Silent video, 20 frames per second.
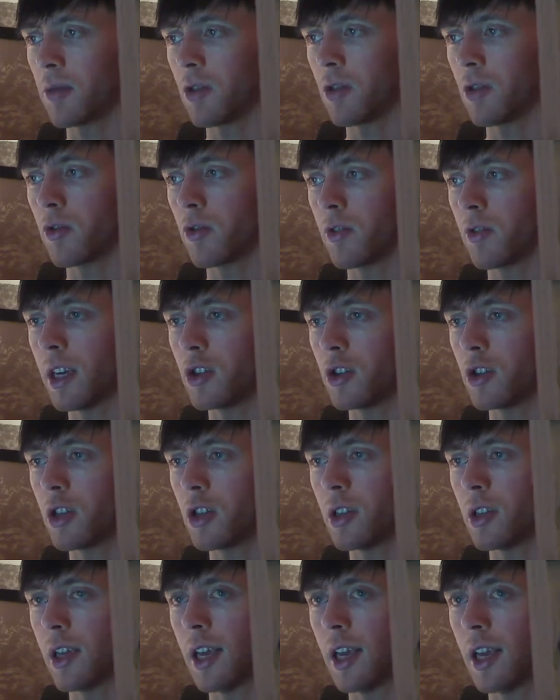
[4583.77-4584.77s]

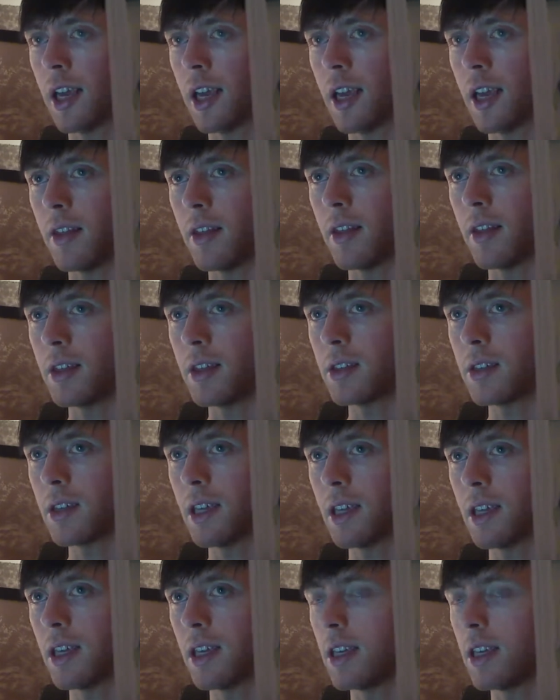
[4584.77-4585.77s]
procreation, and
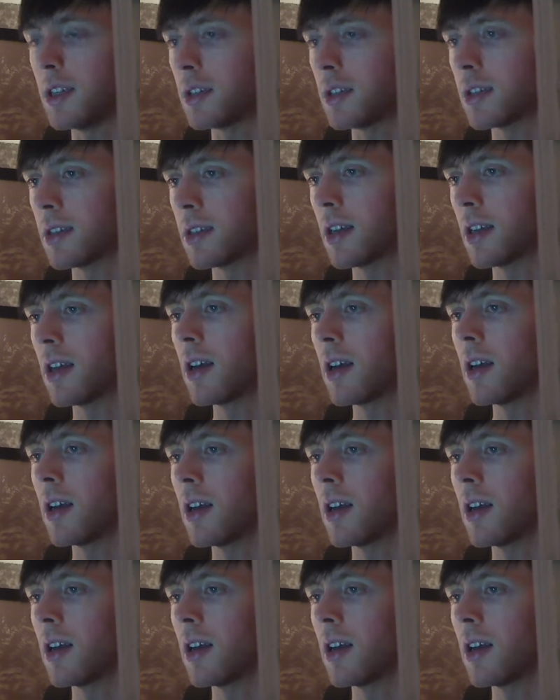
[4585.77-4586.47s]
this is